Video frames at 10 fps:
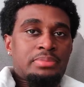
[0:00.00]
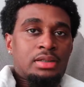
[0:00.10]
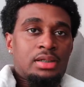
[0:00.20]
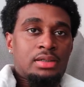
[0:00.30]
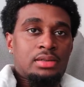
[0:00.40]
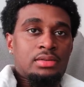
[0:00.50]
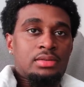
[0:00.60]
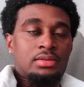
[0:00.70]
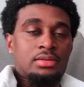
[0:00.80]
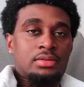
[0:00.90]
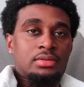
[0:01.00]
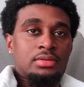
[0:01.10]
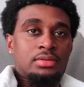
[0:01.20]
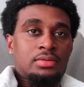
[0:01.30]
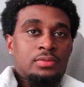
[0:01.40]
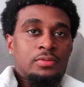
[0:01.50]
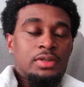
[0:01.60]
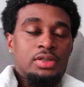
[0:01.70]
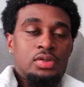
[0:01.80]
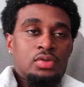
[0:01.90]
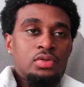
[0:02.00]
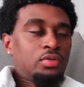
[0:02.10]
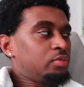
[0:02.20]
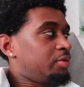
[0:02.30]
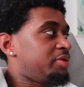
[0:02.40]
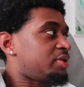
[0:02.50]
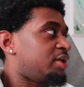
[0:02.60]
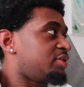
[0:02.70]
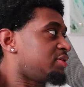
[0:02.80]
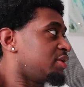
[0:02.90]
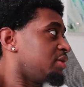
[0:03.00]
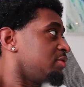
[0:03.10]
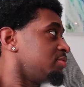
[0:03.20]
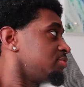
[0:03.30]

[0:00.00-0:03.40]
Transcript: But we do. What are we trying to do today?